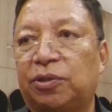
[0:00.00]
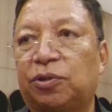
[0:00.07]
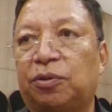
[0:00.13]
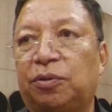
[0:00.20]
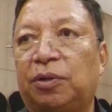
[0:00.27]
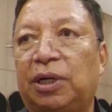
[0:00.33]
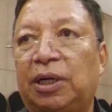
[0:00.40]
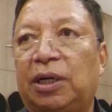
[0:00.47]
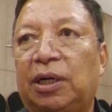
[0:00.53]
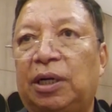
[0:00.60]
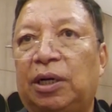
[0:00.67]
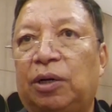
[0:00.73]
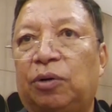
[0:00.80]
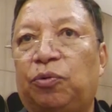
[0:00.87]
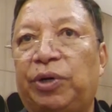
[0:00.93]
So,
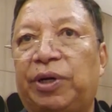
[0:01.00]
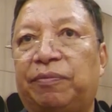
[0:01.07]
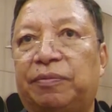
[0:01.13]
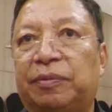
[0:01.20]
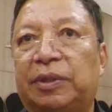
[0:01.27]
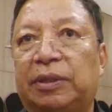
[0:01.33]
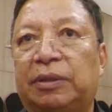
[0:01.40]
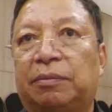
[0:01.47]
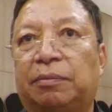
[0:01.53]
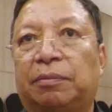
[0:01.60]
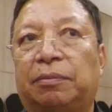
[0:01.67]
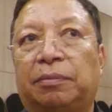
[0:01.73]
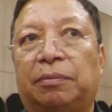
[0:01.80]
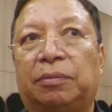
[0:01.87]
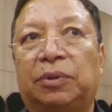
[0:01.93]
we have uh,
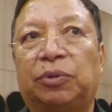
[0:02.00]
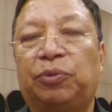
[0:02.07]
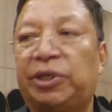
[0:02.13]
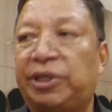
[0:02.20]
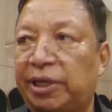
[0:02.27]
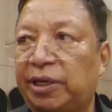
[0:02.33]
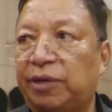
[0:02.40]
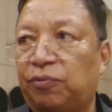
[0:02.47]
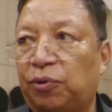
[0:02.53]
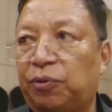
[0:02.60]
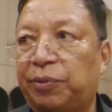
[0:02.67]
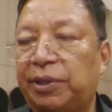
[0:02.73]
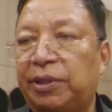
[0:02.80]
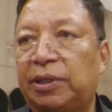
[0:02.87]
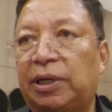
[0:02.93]
will take it forward.